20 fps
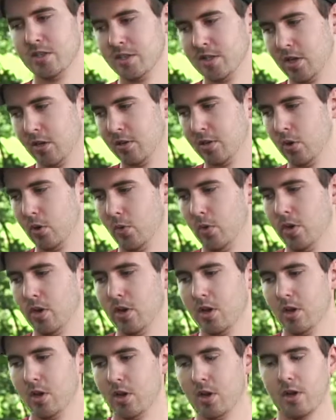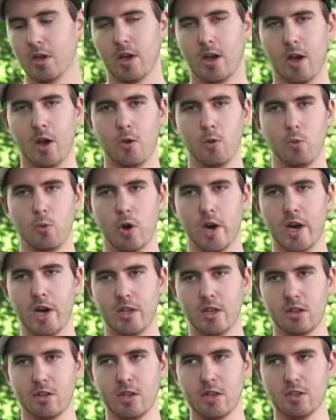is telling you how
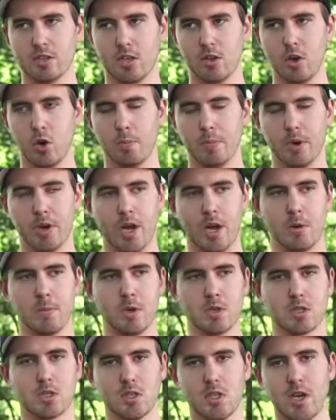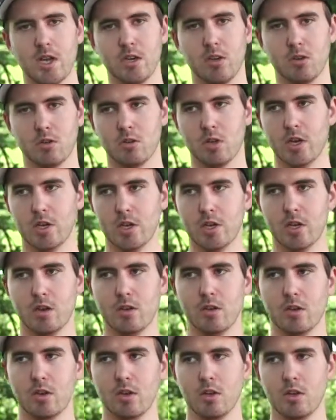wide the lens can open, how much light it'll let in.
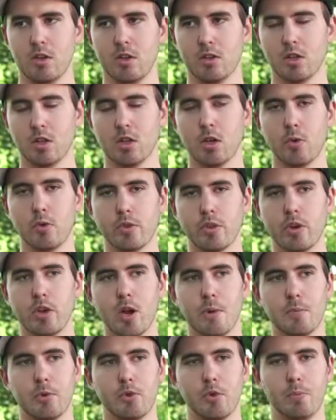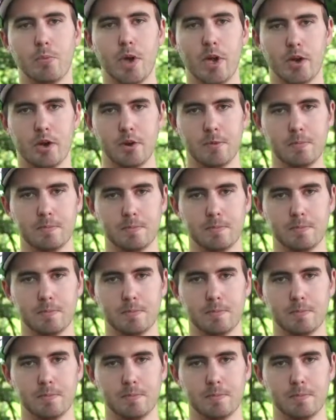The lower the number, the better.